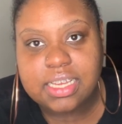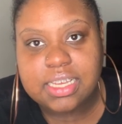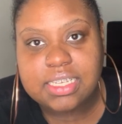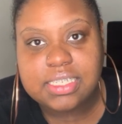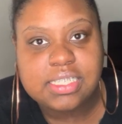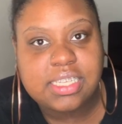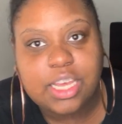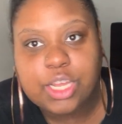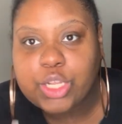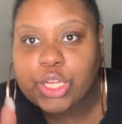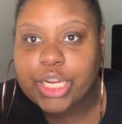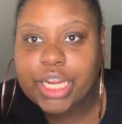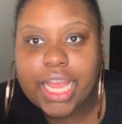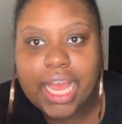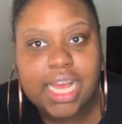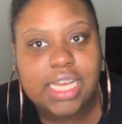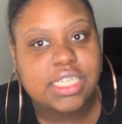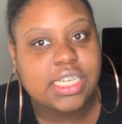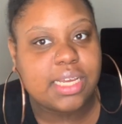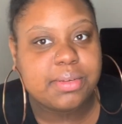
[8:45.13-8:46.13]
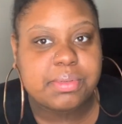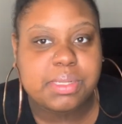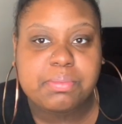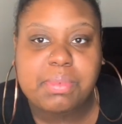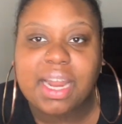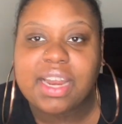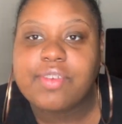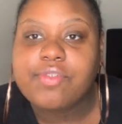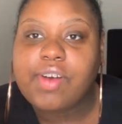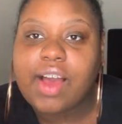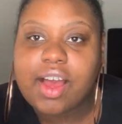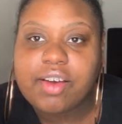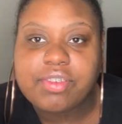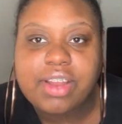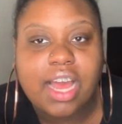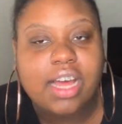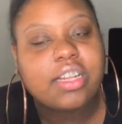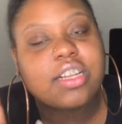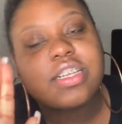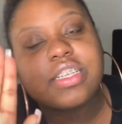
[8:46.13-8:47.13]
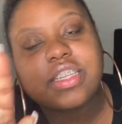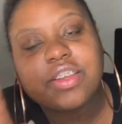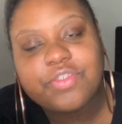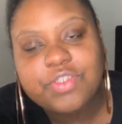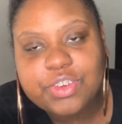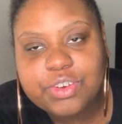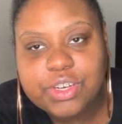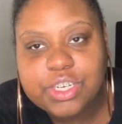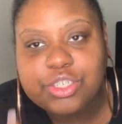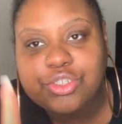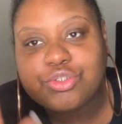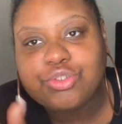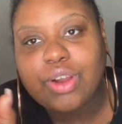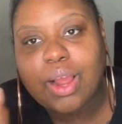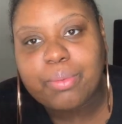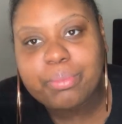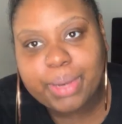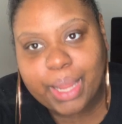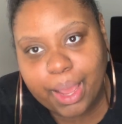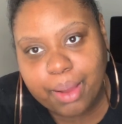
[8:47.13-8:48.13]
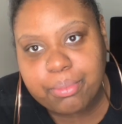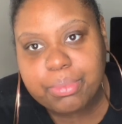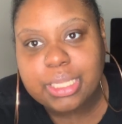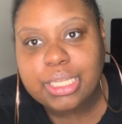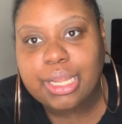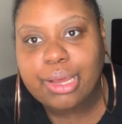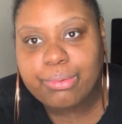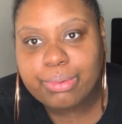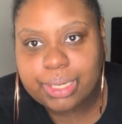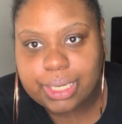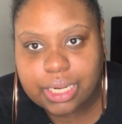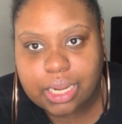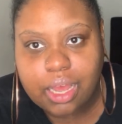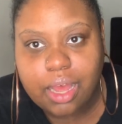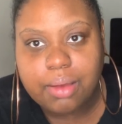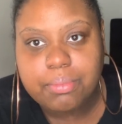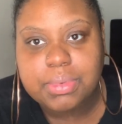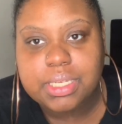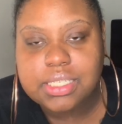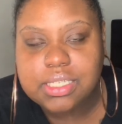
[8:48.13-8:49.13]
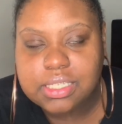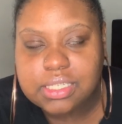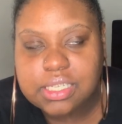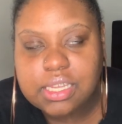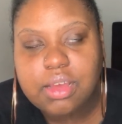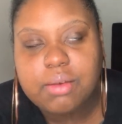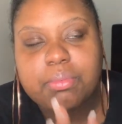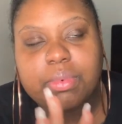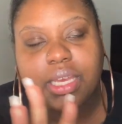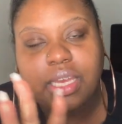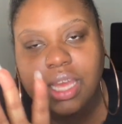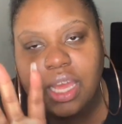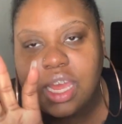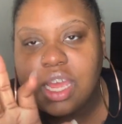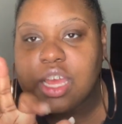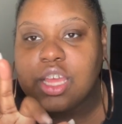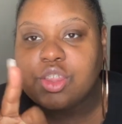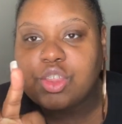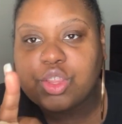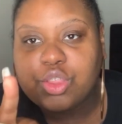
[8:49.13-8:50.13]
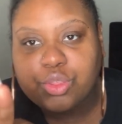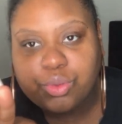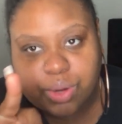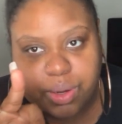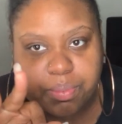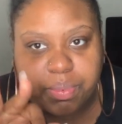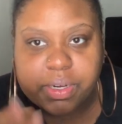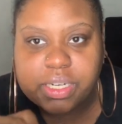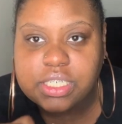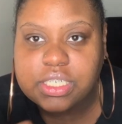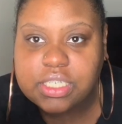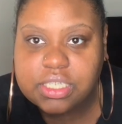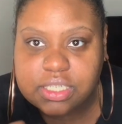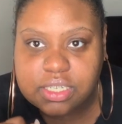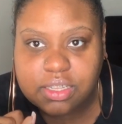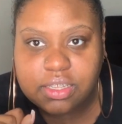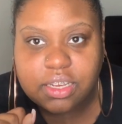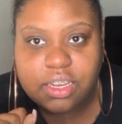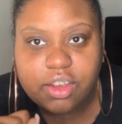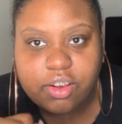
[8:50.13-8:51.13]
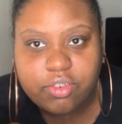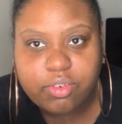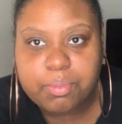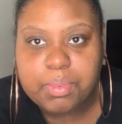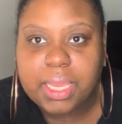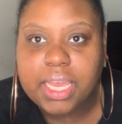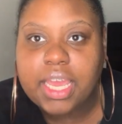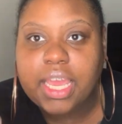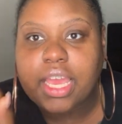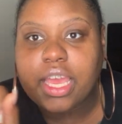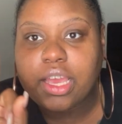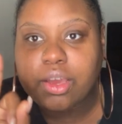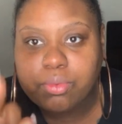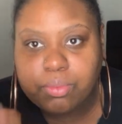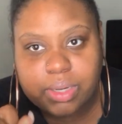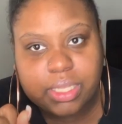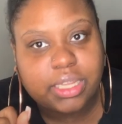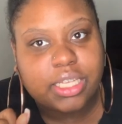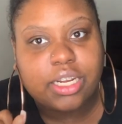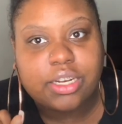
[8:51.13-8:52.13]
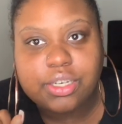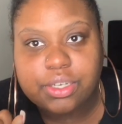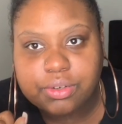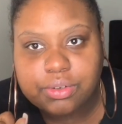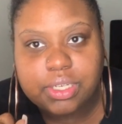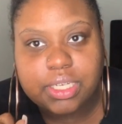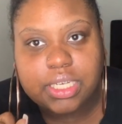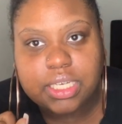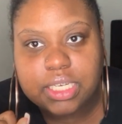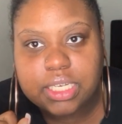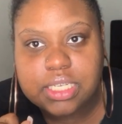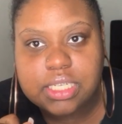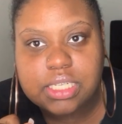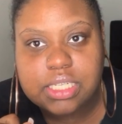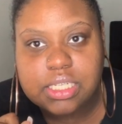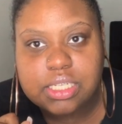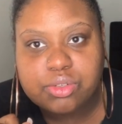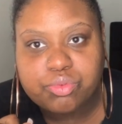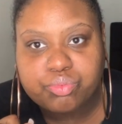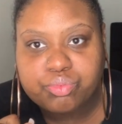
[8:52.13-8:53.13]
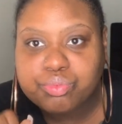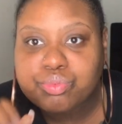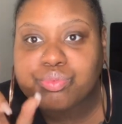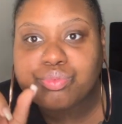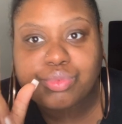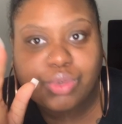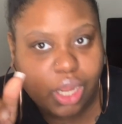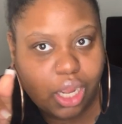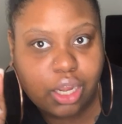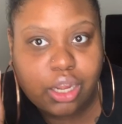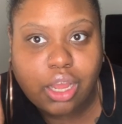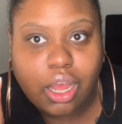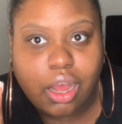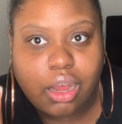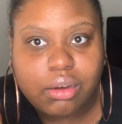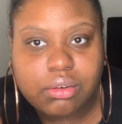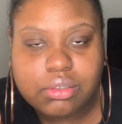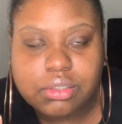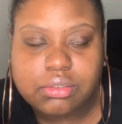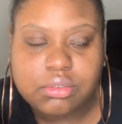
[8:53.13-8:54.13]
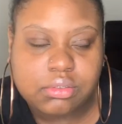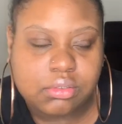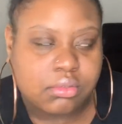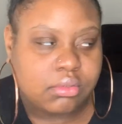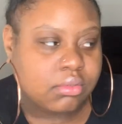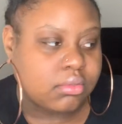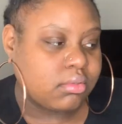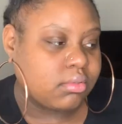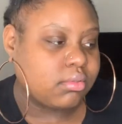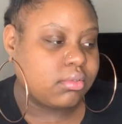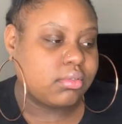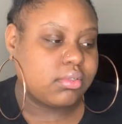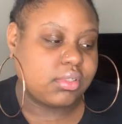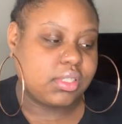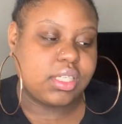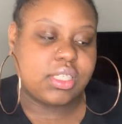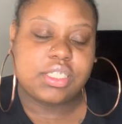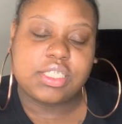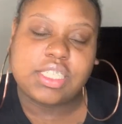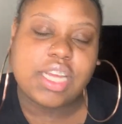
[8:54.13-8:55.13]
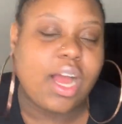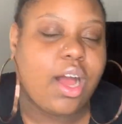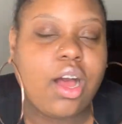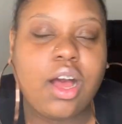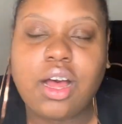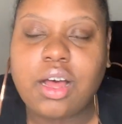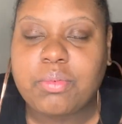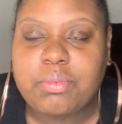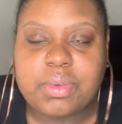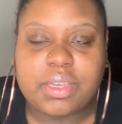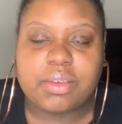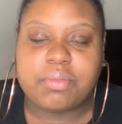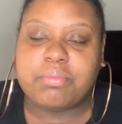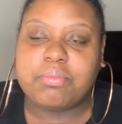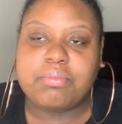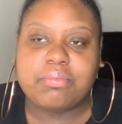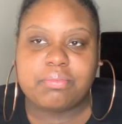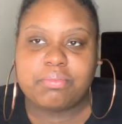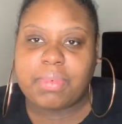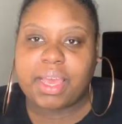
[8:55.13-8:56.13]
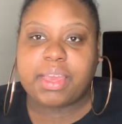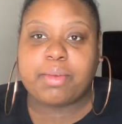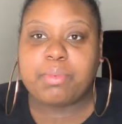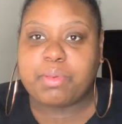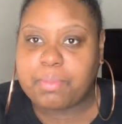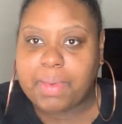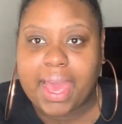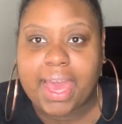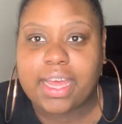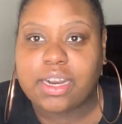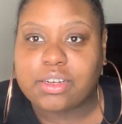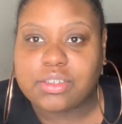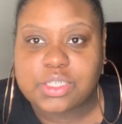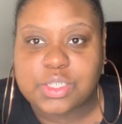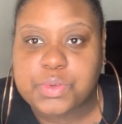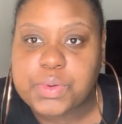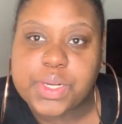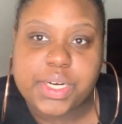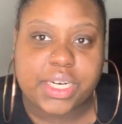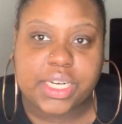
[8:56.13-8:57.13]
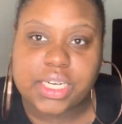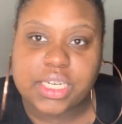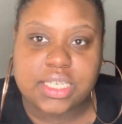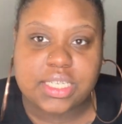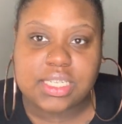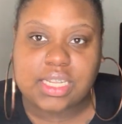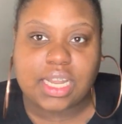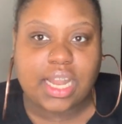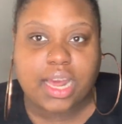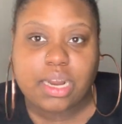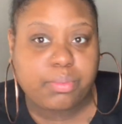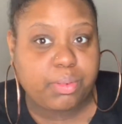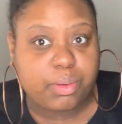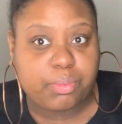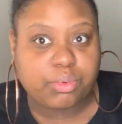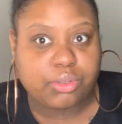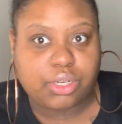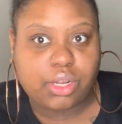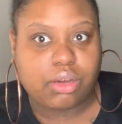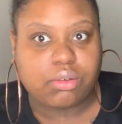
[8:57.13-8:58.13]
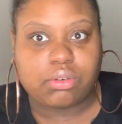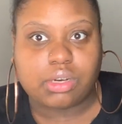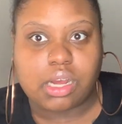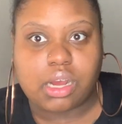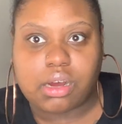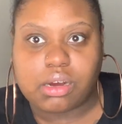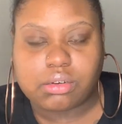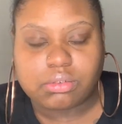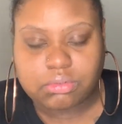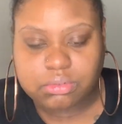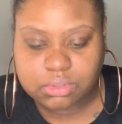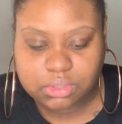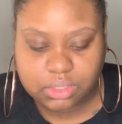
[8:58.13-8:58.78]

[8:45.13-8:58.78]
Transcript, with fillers: Zeller cash app somebody $5 if you can drop down below in the comments and tell me the three branches of the government and what their duty is. Go. Because y'all be making me mad on Twitter because a lot of people don't know